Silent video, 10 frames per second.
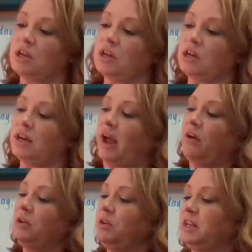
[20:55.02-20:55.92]
Now
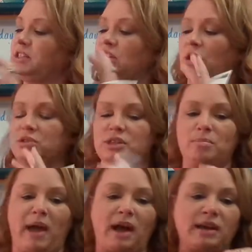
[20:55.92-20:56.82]
you need to go to the
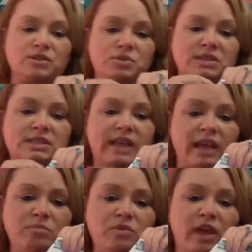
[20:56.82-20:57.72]
back and do the
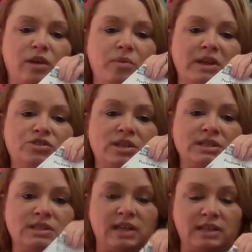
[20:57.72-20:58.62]
same thing we
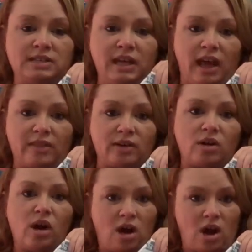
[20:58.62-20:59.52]
just did together
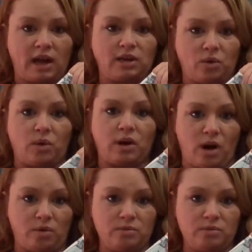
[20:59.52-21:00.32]
on your own.